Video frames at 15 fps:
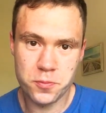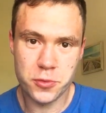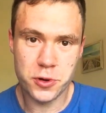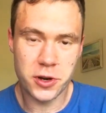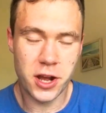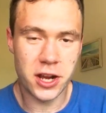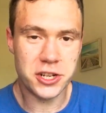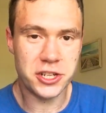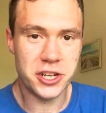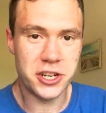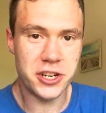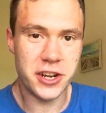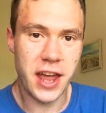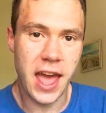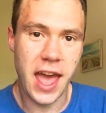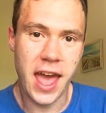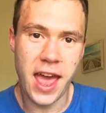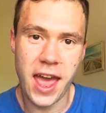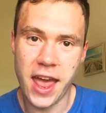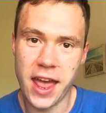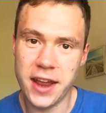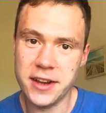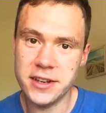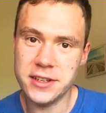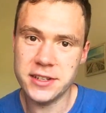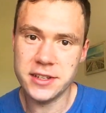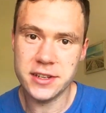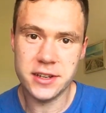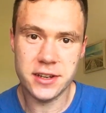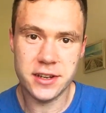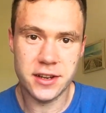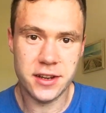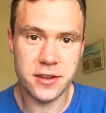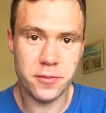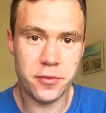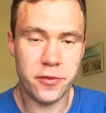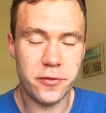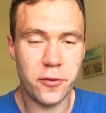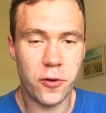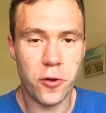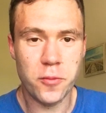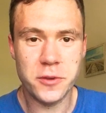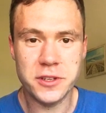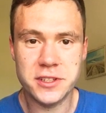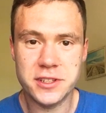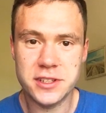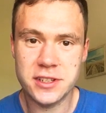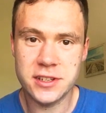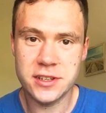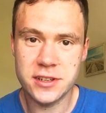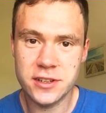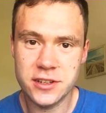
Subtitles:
production, and performance,